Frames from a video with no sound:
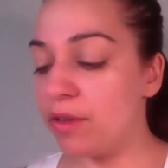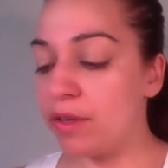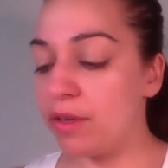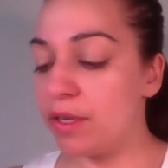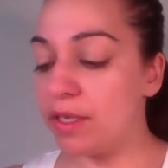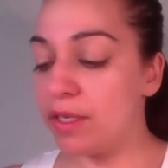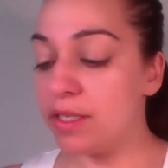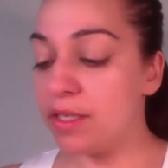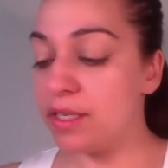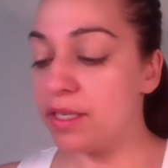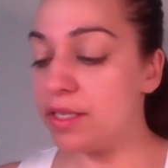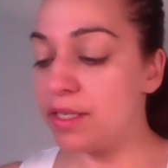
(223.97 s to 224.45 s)

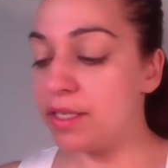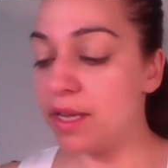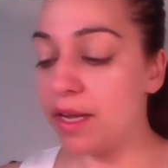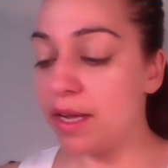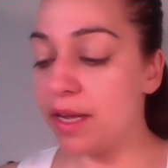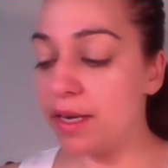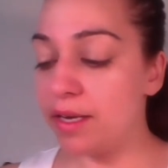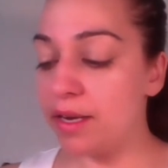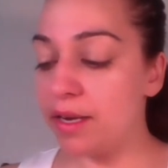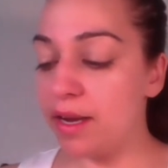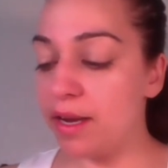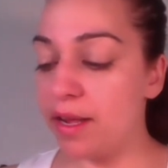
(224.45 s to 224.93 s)

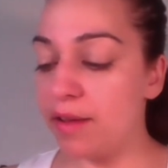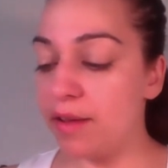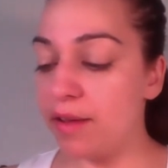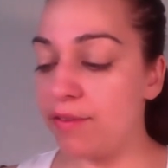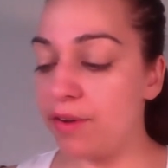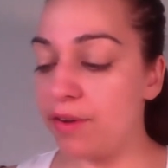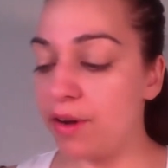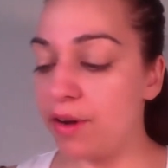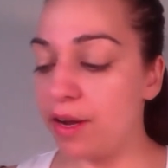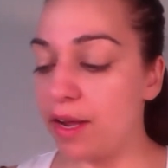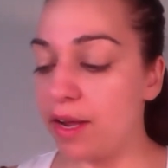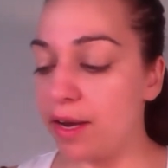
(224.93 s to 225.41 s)
design
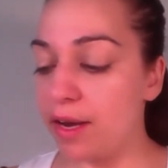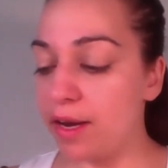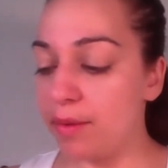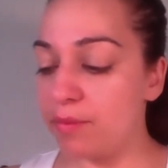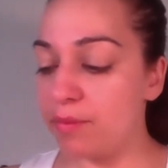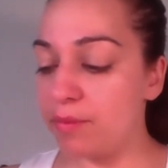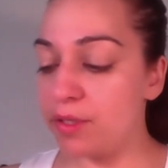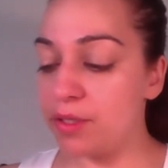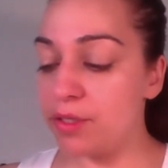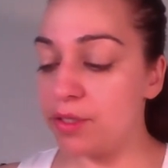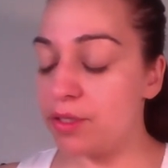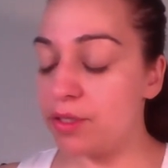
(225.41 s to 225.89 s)
ever, and
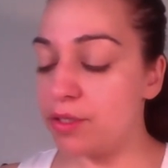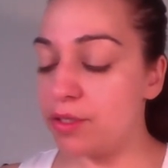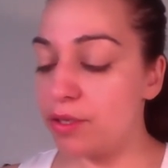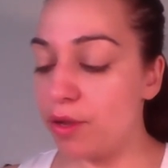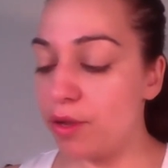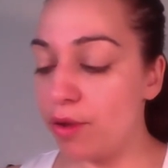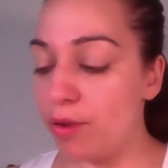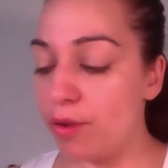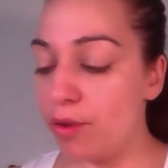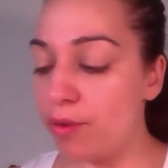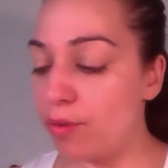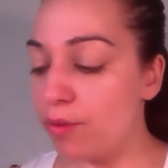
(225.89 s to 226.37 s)
I'm
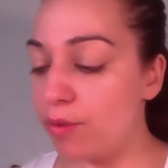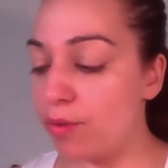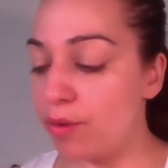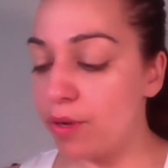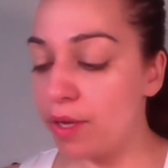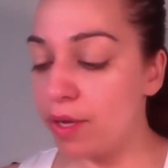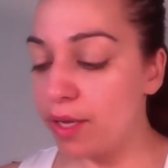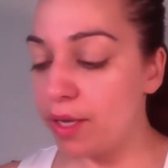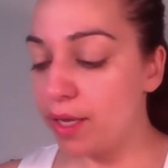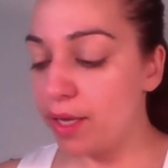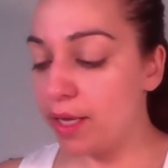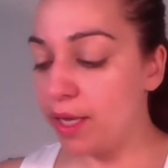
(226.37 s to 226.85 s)
so
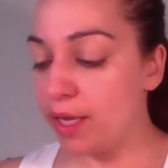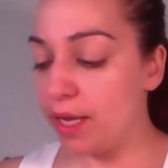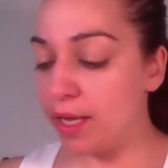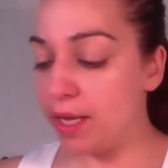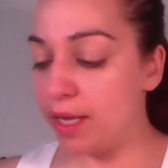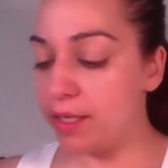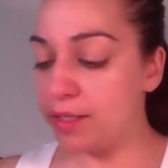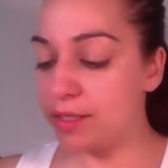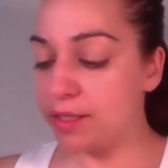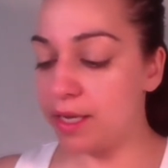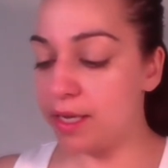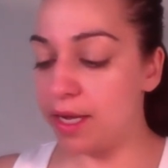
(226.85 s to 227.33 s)

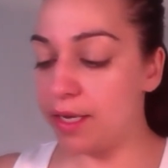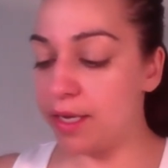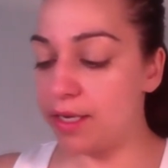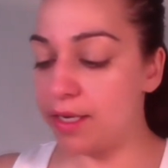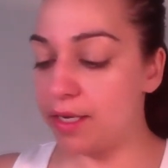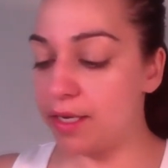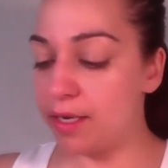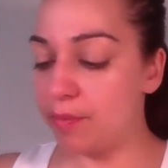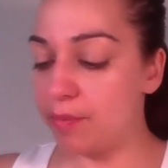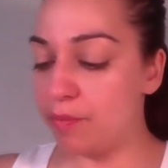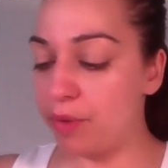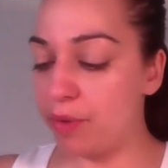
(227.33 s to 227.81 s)

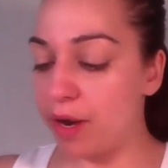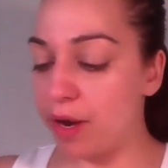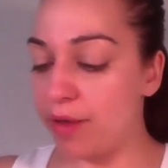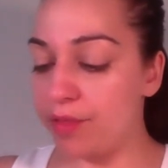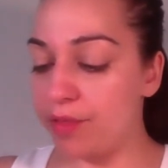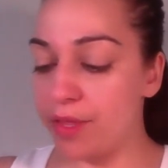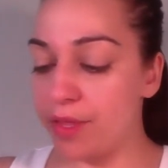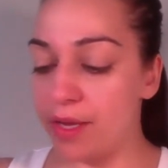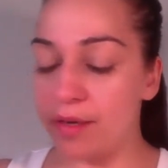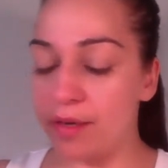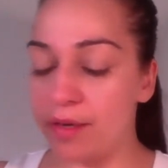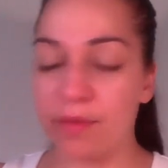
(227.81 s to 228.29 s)
excited and
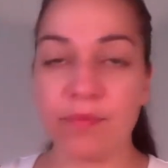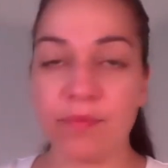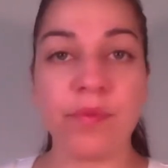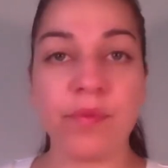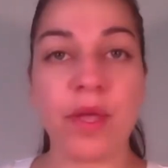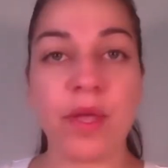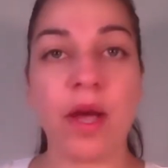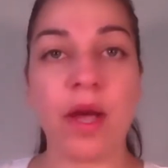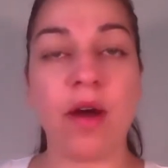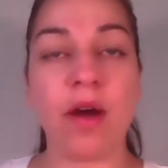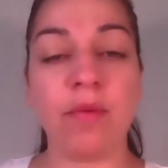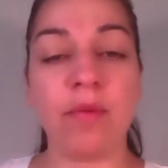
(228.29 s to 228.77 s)
proud that
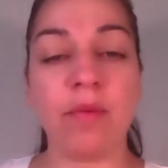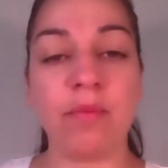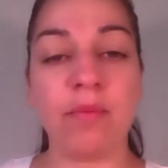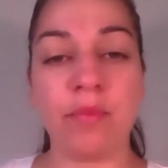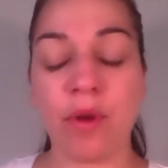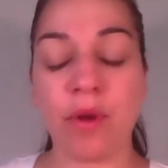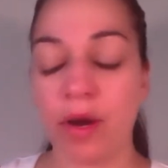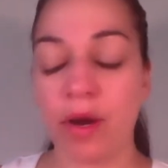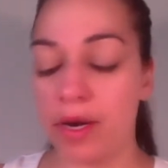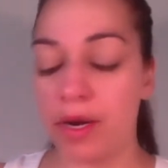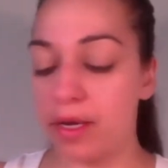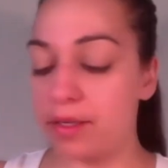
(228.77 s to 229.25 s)
our
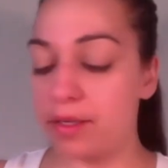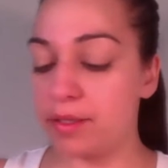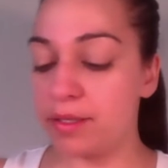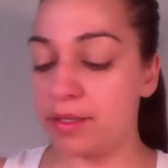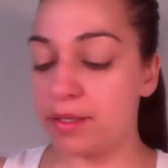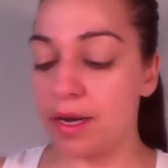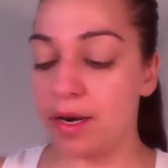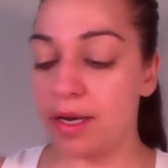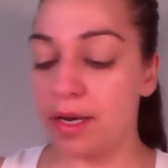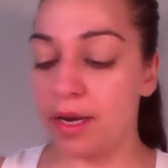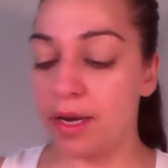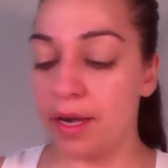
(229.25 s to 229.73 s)
products,
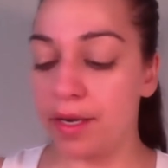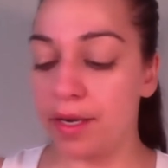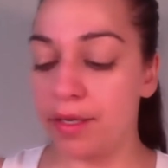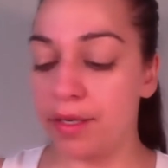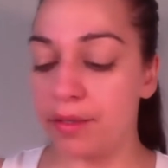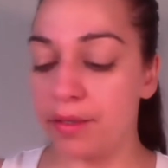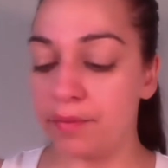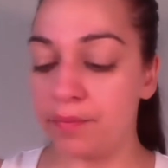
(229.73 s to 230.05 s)
our line,